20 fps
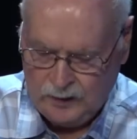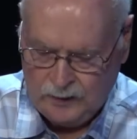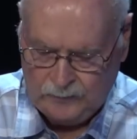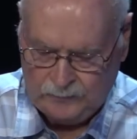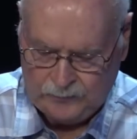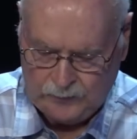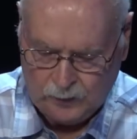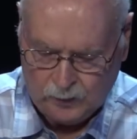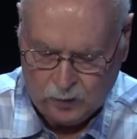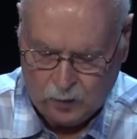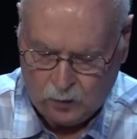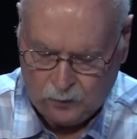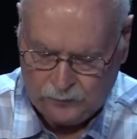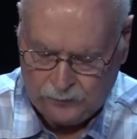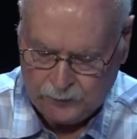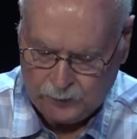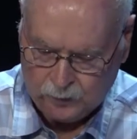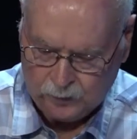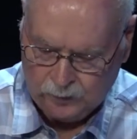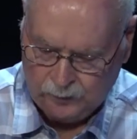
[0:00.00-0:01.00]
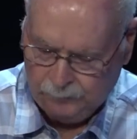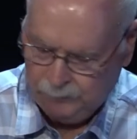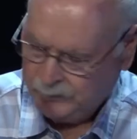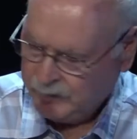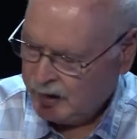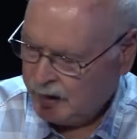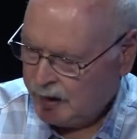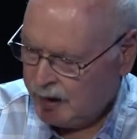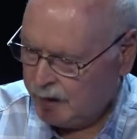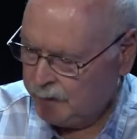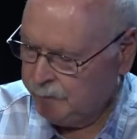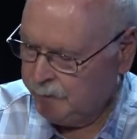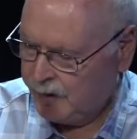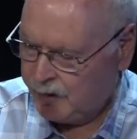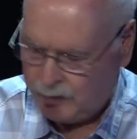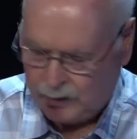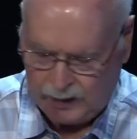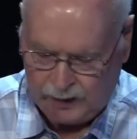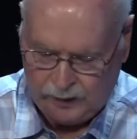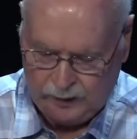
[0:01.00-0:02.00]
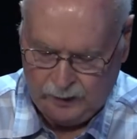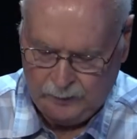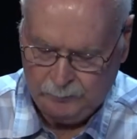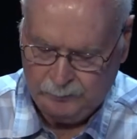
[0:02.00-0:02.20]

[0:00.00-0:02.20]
Phil Oatfield had married